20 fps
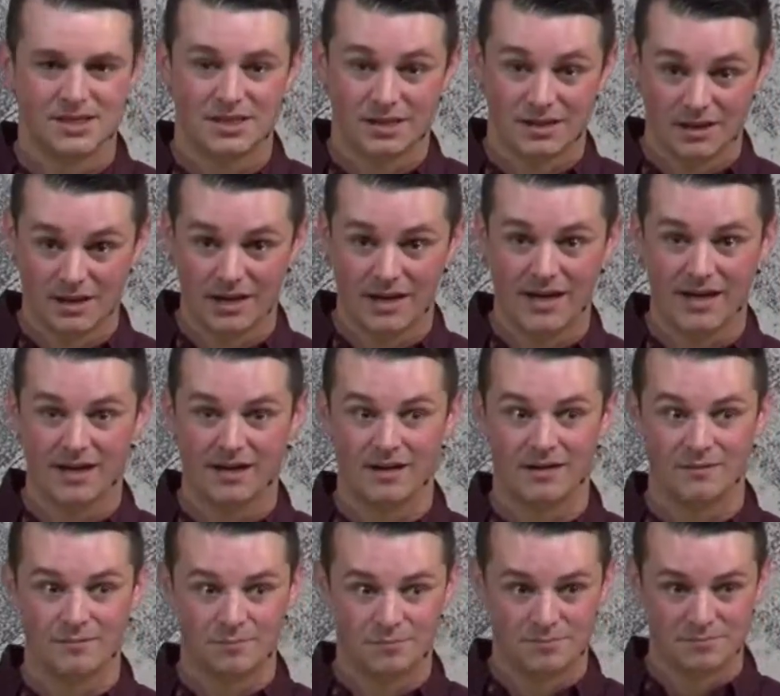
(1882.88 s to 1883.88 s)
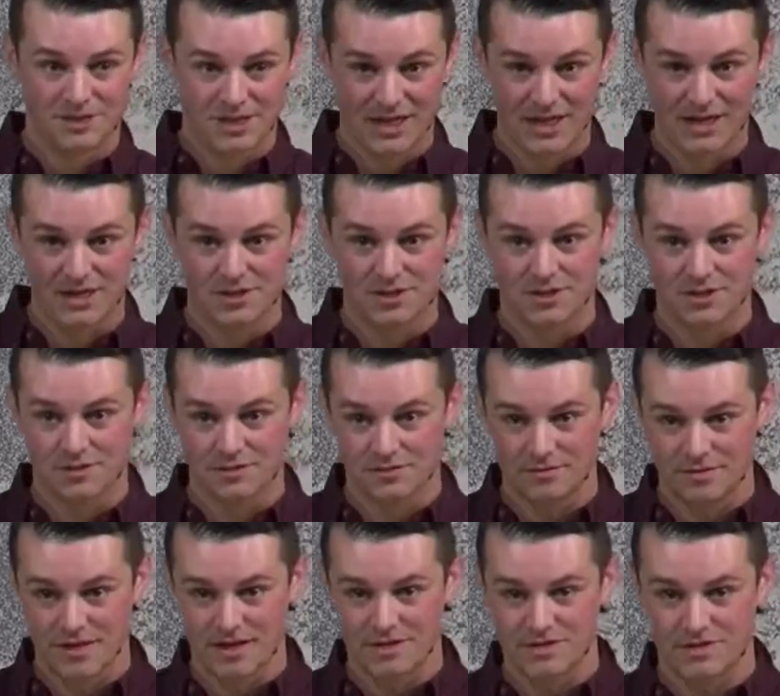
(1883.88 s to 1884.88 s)
Declare, teach,
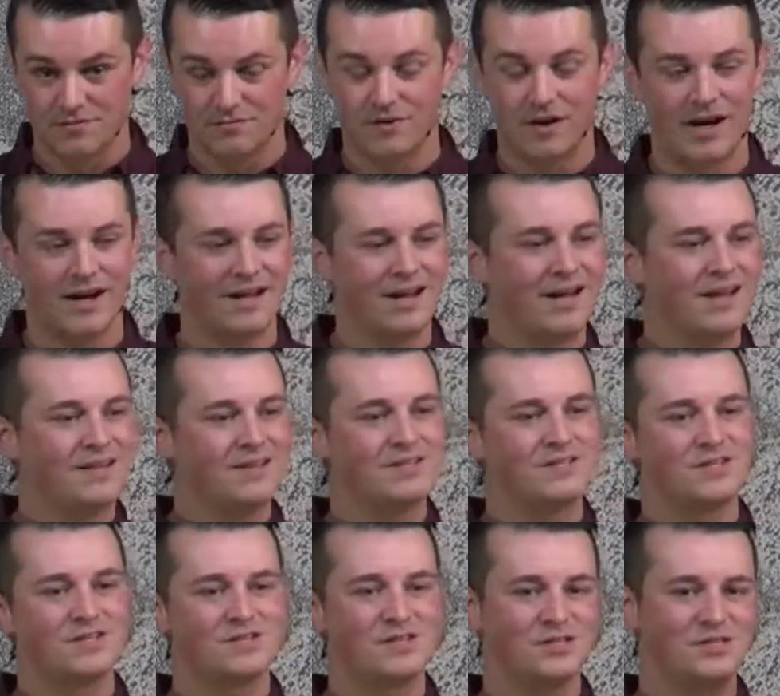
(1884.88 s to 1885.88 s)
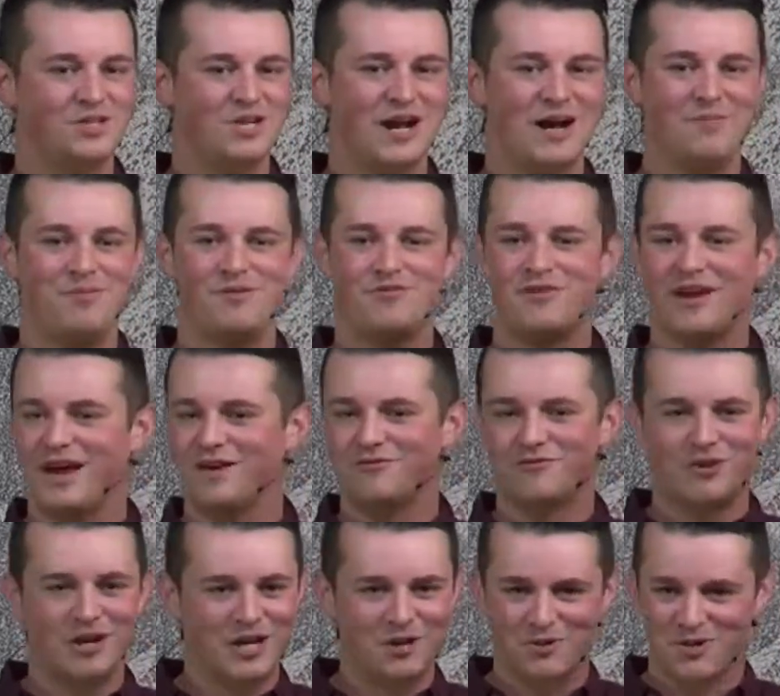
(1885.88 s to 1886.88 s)
testify. This is the job of
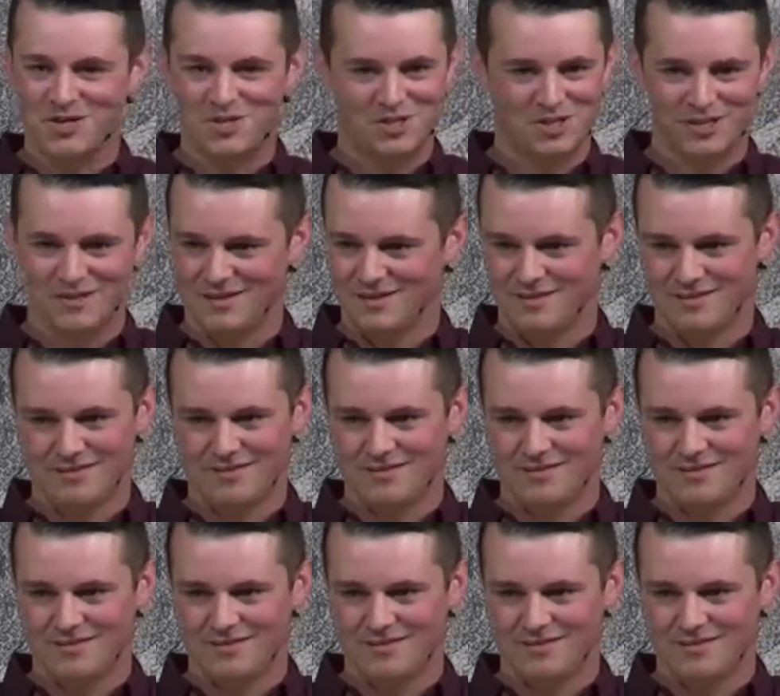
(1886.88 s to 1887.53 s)
every Christian.